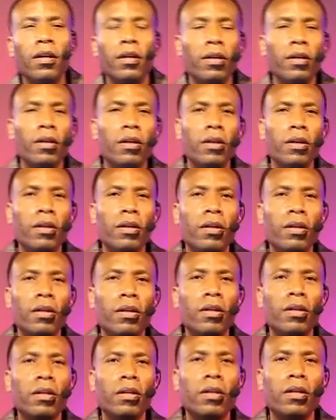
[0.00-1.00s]

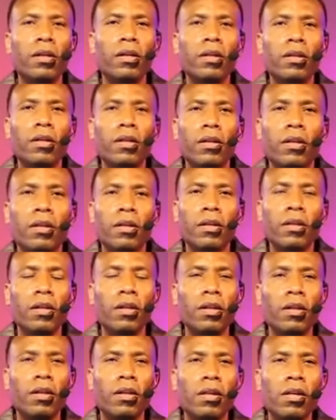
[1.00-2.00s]

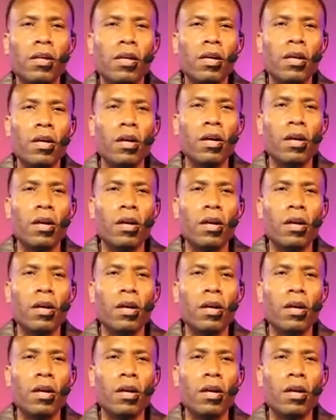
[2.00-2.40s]
Nobody speaks.